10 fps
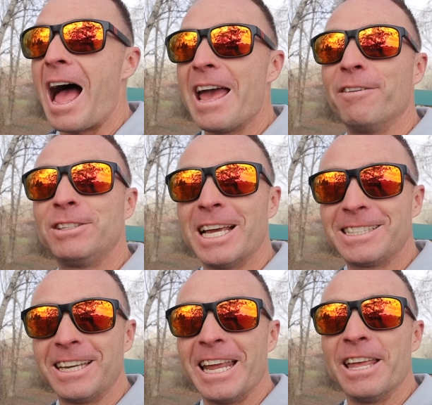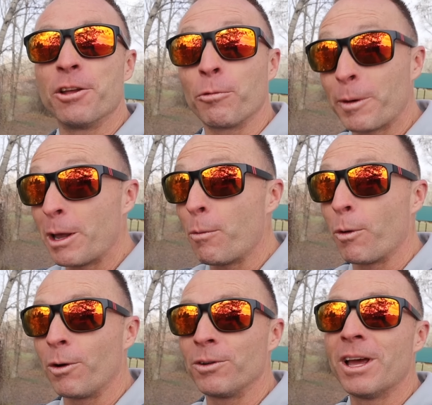I have tested it in the real
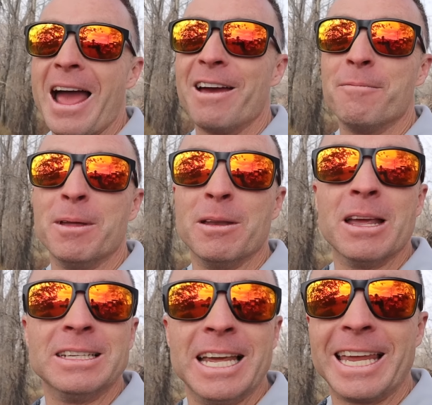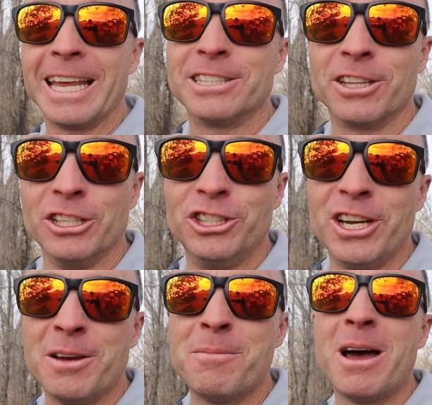world. have been taking it to the
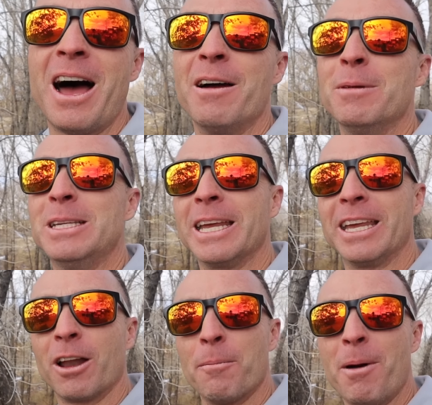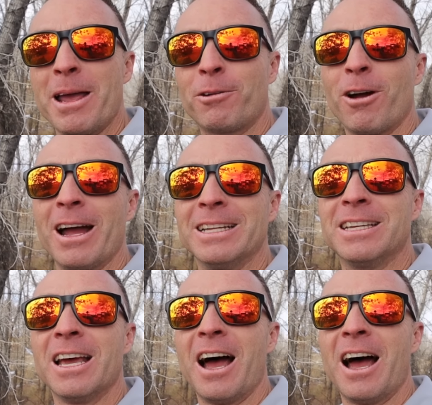gym. I've been taking it on bike rides.